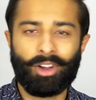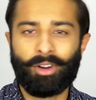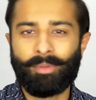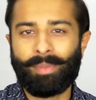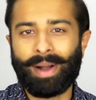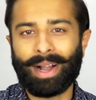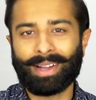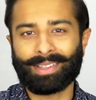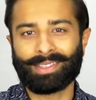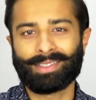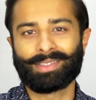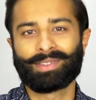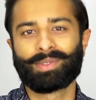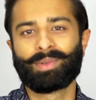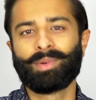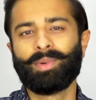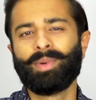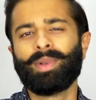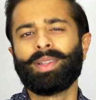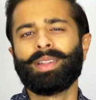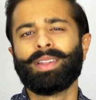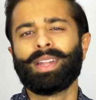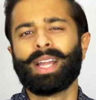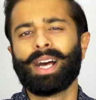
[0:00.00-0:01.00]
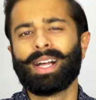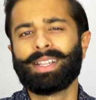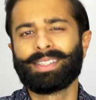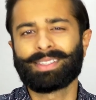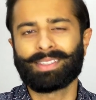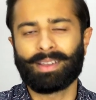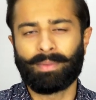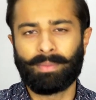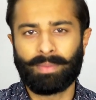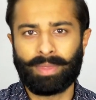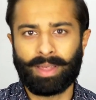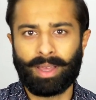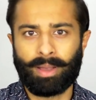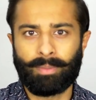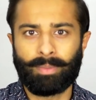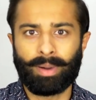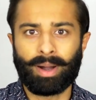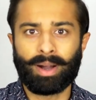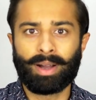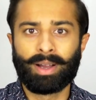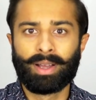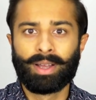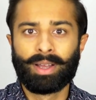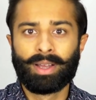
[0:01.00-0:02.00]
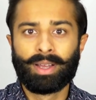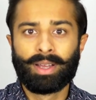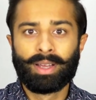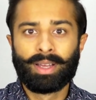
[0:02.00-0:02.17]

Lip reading: go back to school and learn something, but